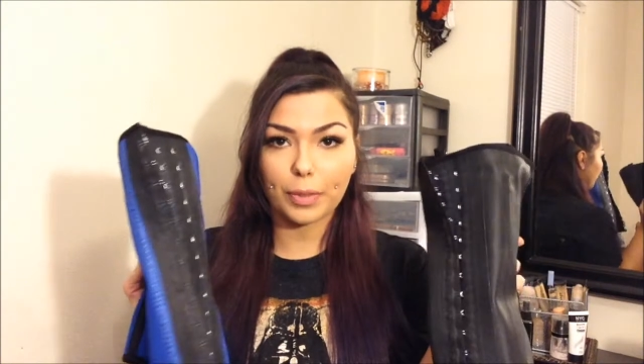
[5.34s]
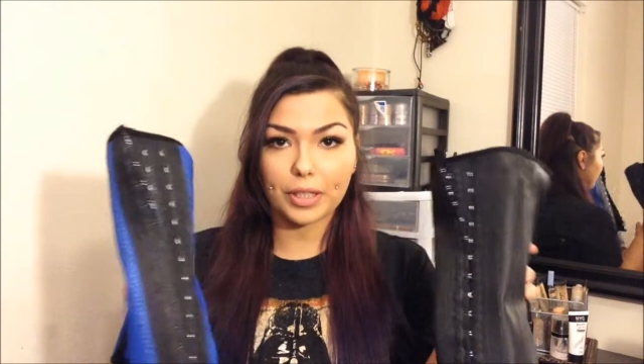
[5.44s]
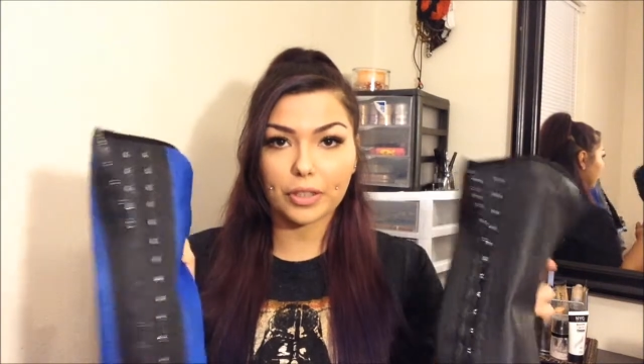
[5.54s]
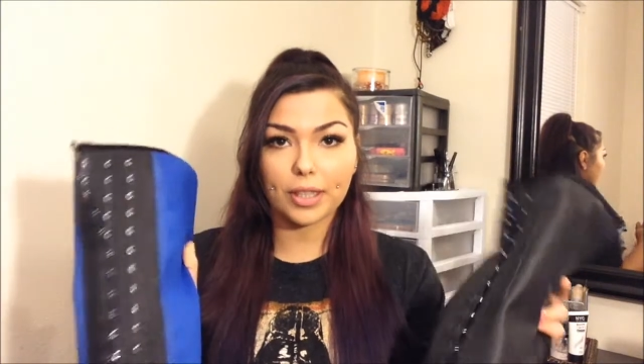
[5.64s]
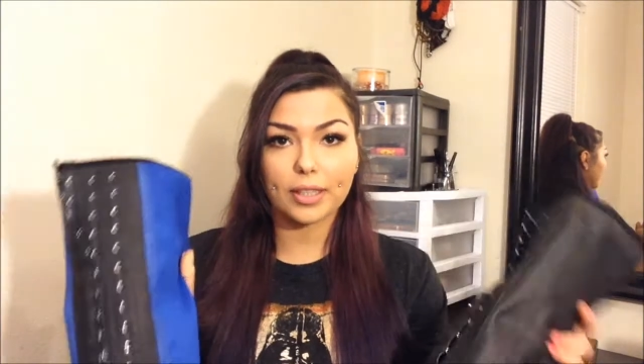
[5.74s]

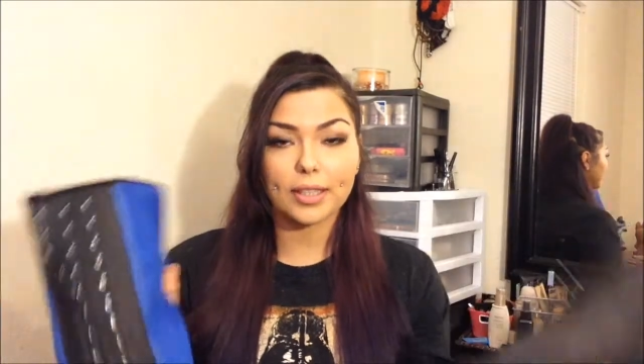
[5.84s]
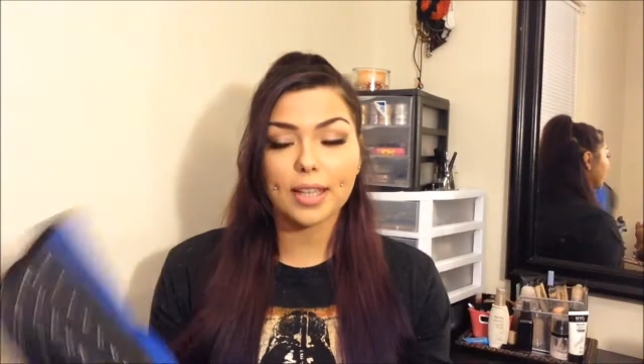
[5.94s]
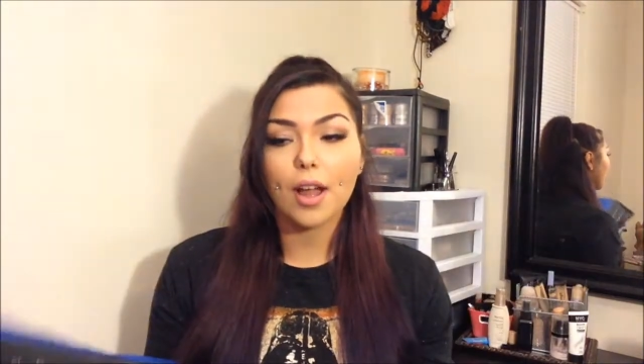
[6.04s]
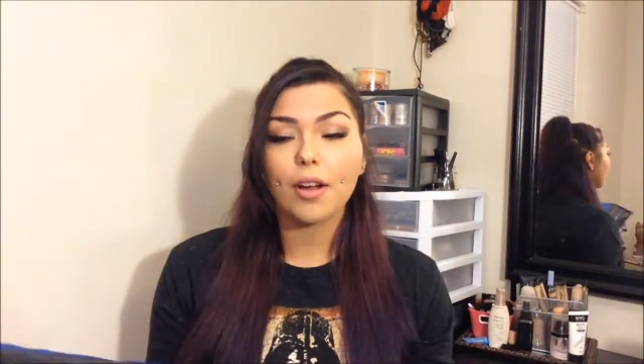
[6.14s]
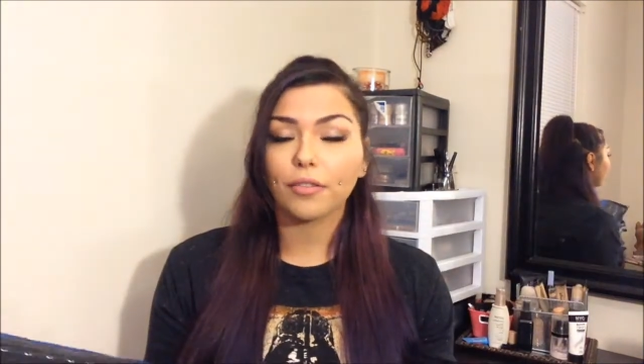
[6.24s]
waist trainers
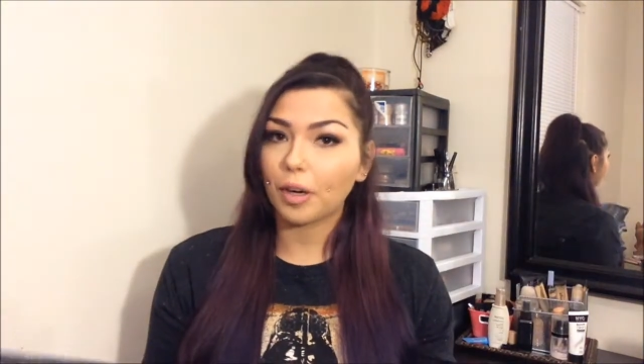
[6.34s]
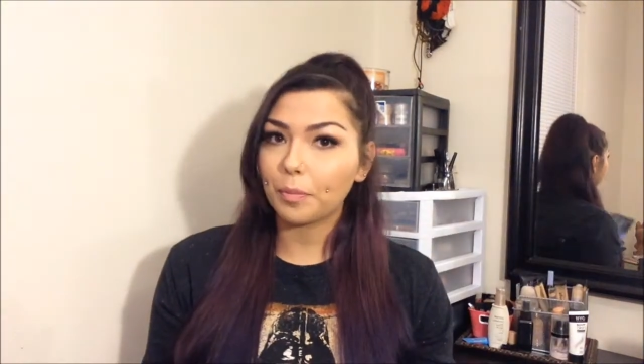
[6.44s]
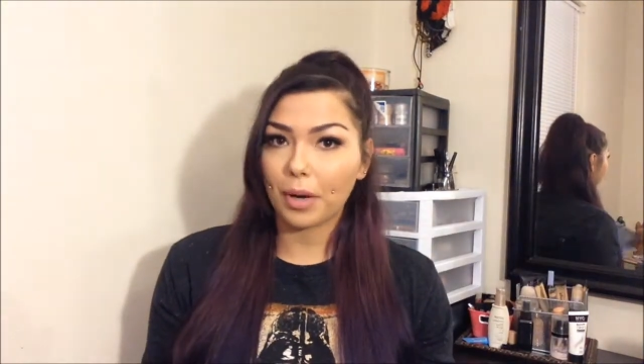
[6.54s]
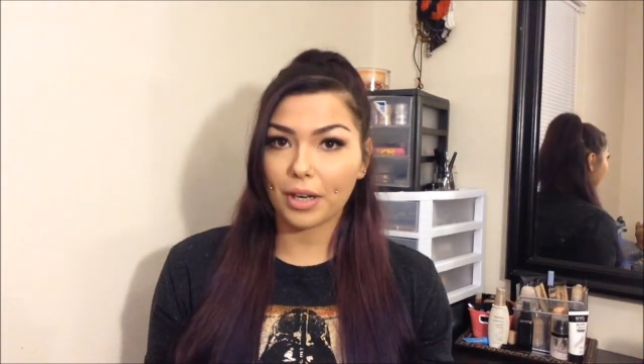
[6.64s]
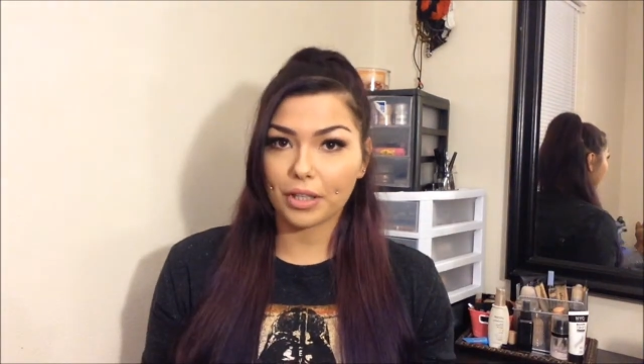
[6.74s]
from
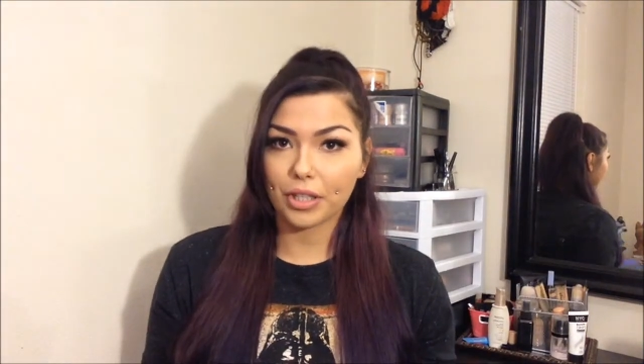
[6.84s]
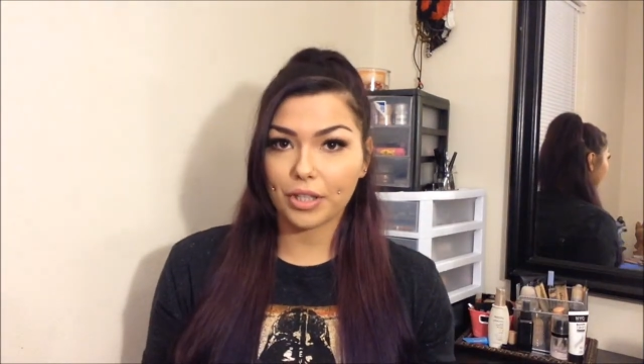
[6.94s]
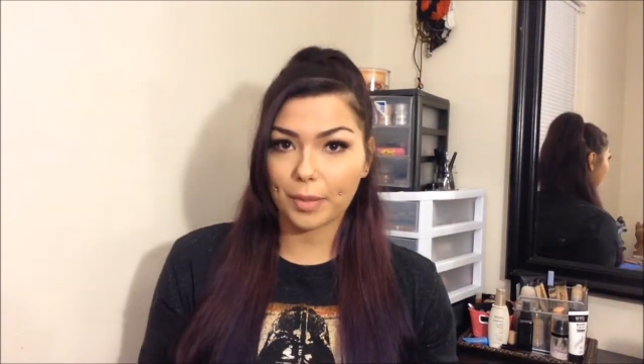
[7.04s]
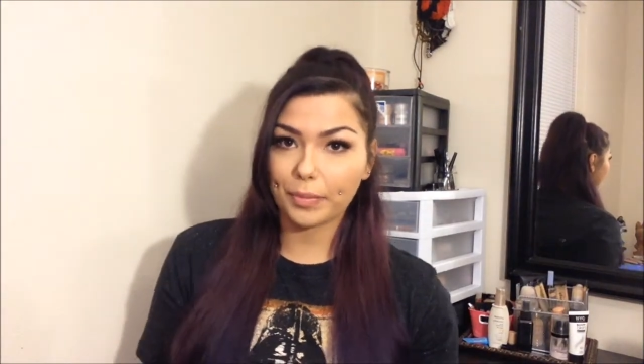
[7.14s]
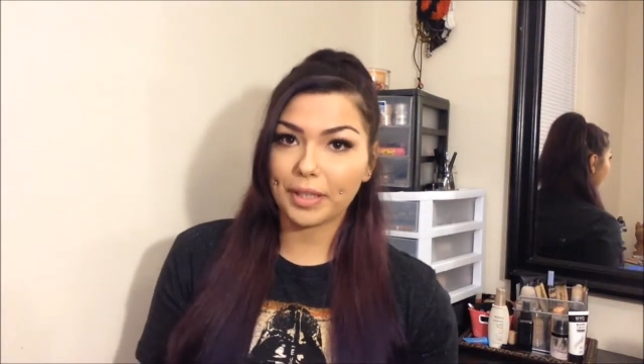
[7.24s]
Posh
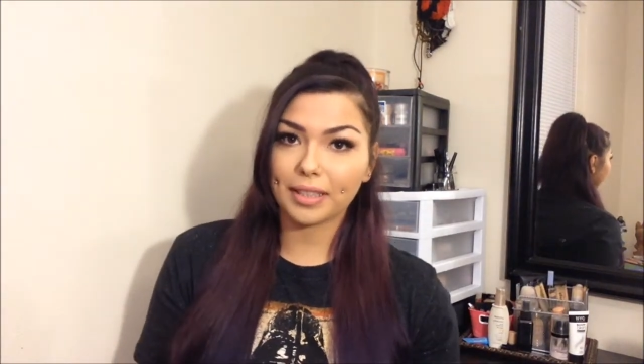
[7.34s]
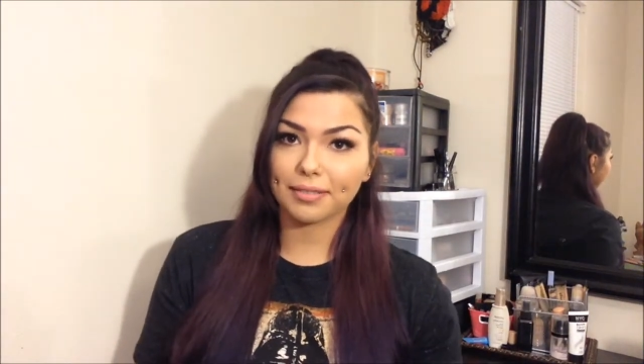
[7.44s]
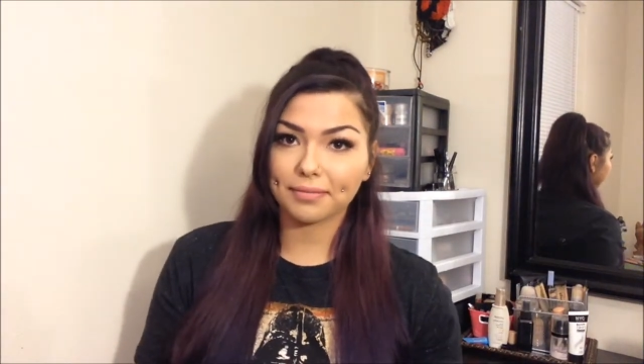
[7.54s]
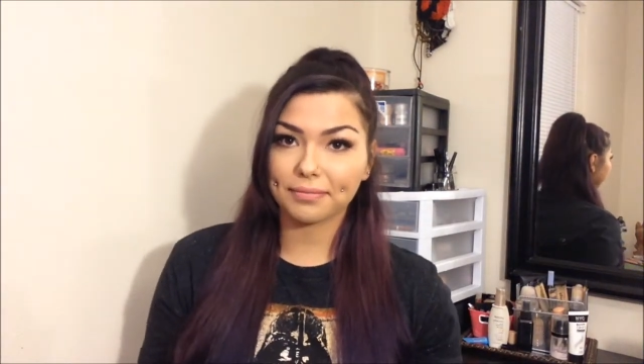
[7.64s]
Shapewear.